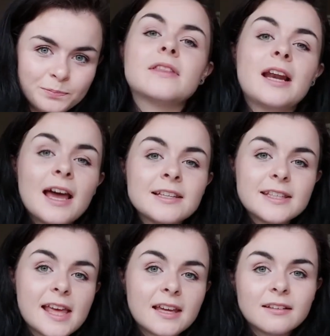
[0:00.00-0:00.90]
The last
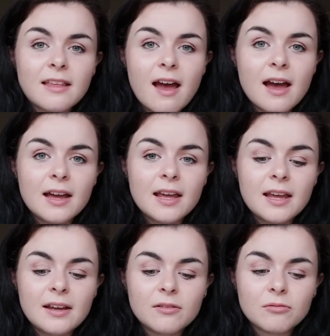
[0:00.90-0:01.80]
thing that
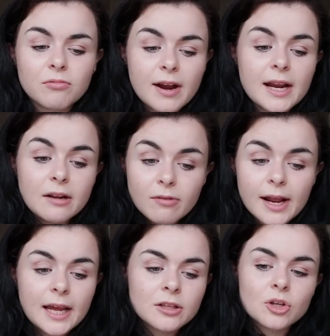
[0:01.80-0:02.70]
I
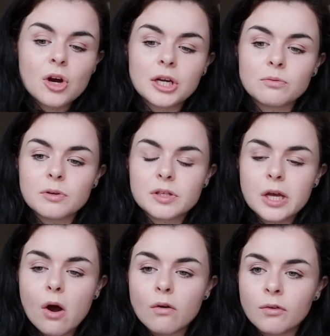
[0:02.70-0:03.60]
really enjoyed was
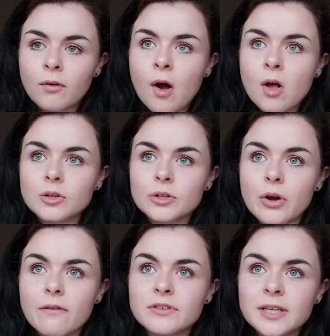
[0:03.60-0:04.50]
the overall
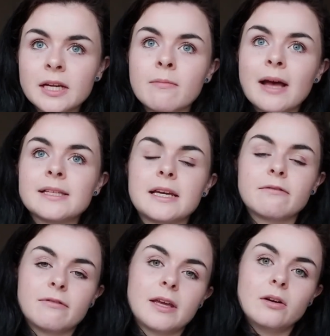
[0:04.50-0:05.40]
sort of cinematic
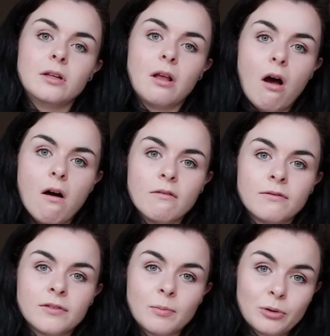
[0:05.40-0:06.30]
feel
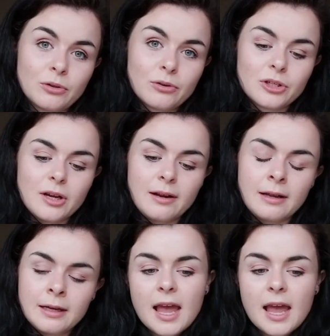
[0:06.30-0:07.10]
of the production.